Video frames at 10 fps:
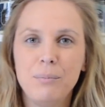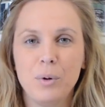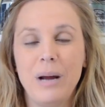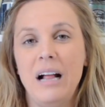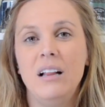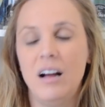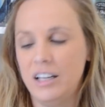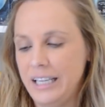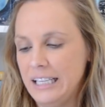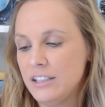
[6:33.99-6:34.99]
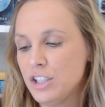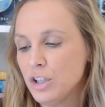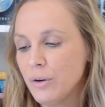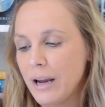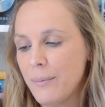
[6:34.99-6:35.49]
Burrell on
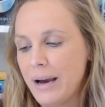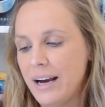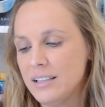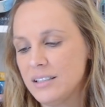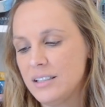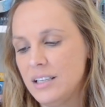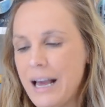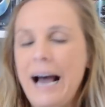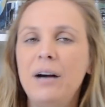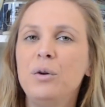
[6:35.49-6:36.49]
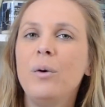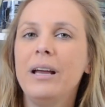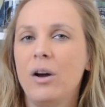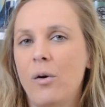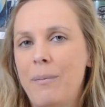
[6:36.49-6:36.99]
Instagram asked, how do
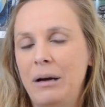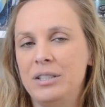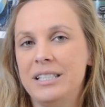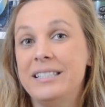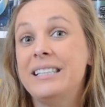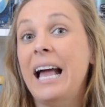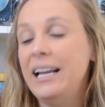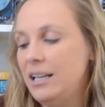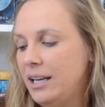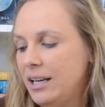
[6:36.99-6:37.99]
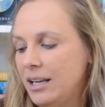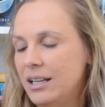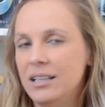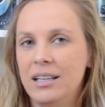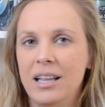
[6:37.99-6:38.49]
I go about deciding
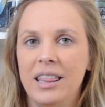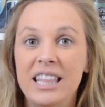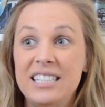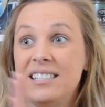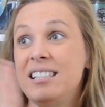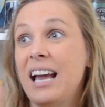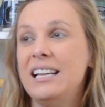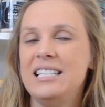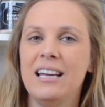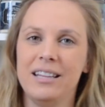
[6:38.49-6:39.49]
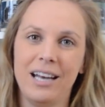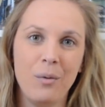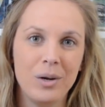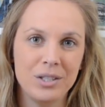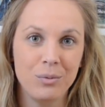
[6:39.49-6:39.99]
this is the idea that I
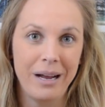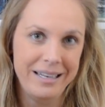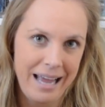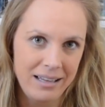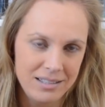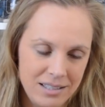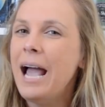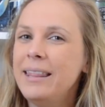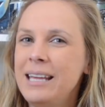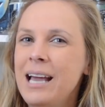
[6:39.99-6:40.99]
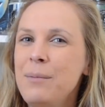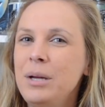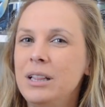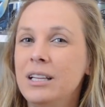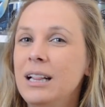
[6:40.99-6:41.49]
want to write next? I think
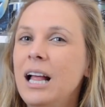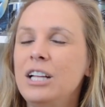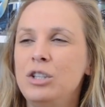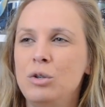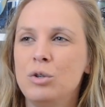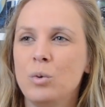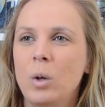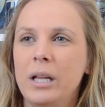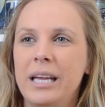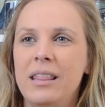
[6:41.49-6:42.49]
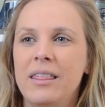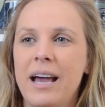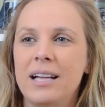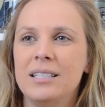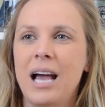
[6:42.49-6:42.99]
I'm a little unusual in
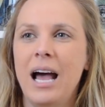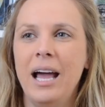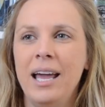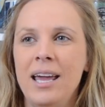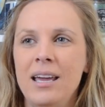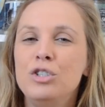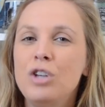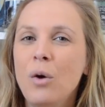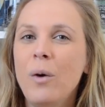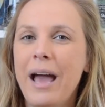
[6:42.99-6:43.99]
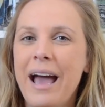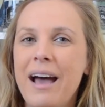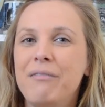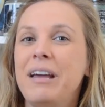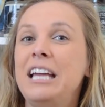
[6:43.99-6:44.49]
that I don't
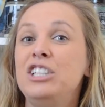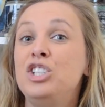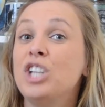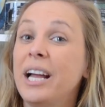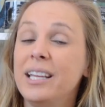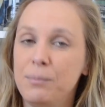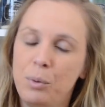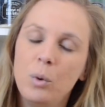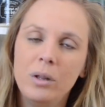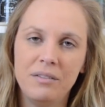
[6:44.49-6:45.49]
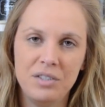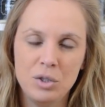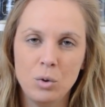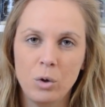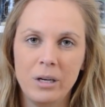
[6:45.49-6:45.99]
have a giant pool of
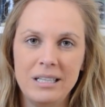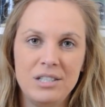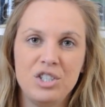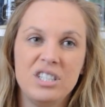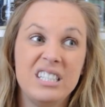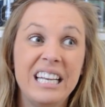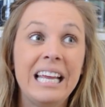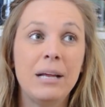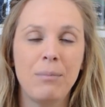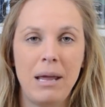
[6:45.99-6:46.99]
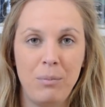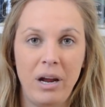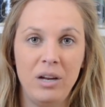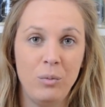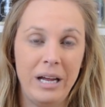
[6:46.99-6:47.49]
stories just sitting in my
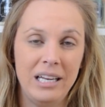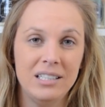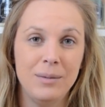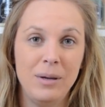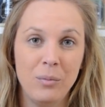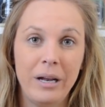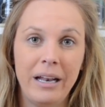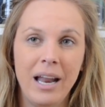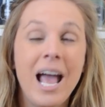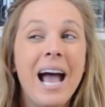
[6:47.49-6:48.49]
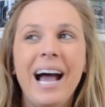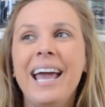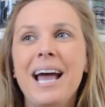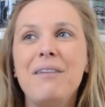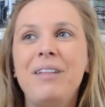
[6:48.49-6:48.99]
brain waiting to be written. I
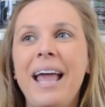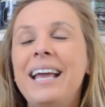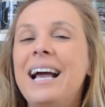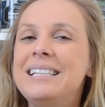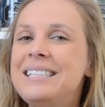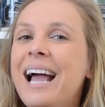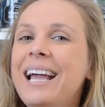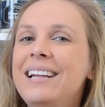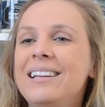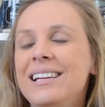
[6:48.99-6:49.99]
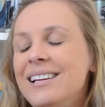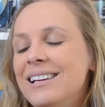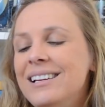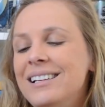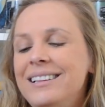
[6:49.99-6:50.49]
have like a tiny
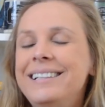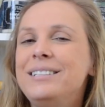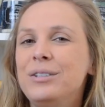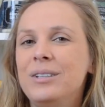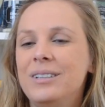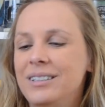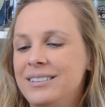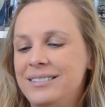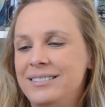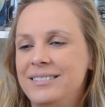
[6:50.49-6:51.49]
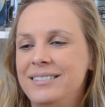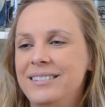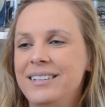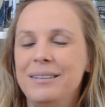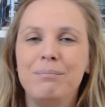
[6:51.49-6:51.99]
little
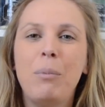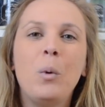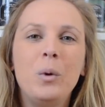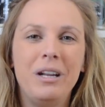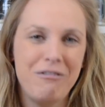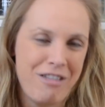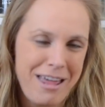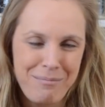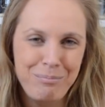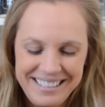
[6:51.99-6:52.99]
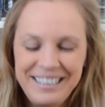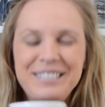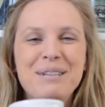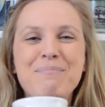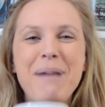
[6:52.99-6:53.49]
bowl of them, a
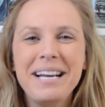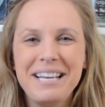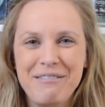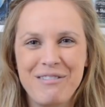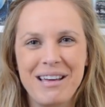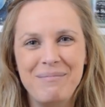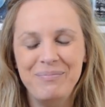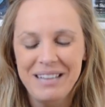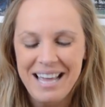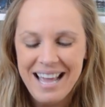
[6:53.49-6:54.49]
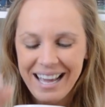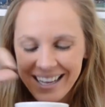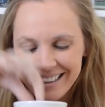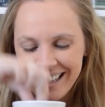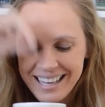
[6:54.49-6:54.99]
little mug of them,
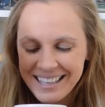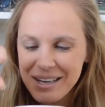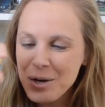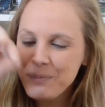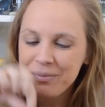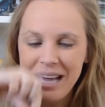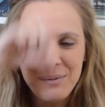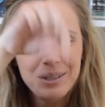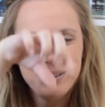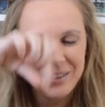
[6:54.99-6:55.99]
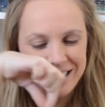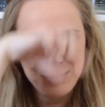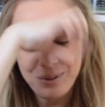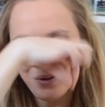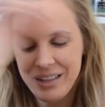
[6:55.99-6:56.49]
and like, oh, that one or this
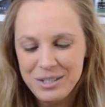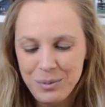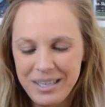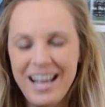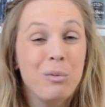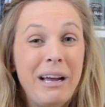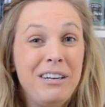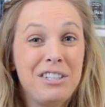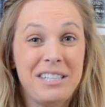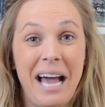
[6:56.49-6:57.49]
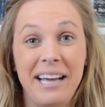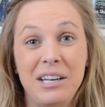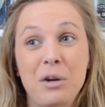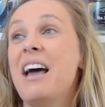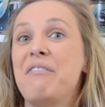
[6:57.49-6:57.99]
one or this one. Writers that I
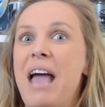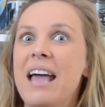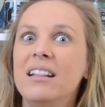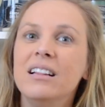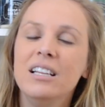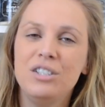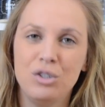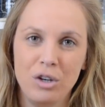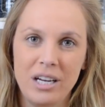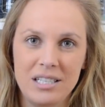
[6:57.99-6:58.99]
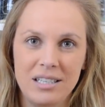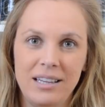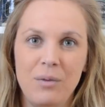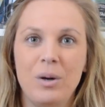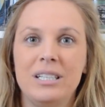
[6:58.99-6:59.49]
know have endless stories that
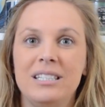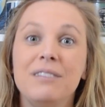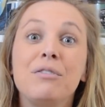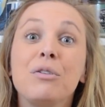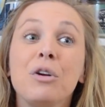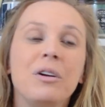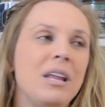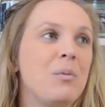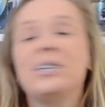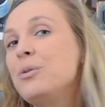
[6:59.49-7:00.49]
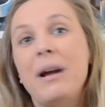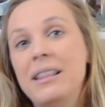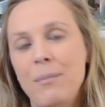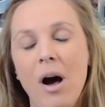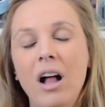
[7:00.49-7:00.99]
they want to sift through and they want to write
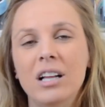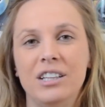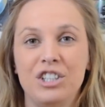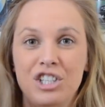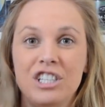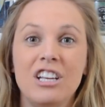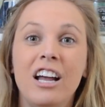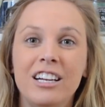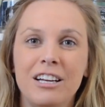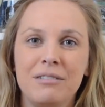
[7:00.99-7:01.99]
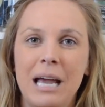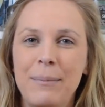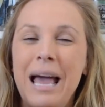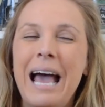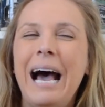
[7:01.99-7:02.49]
them all and there's just not enough
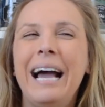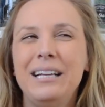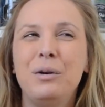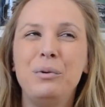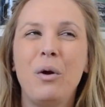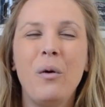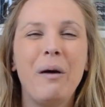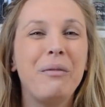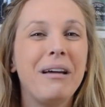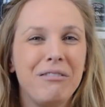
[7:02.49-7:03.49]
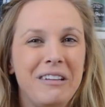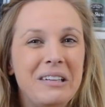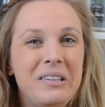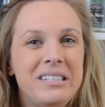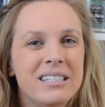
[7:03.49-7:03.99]
time. I don't know how that
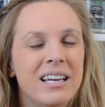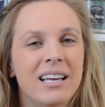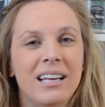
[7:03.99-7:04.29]
feels.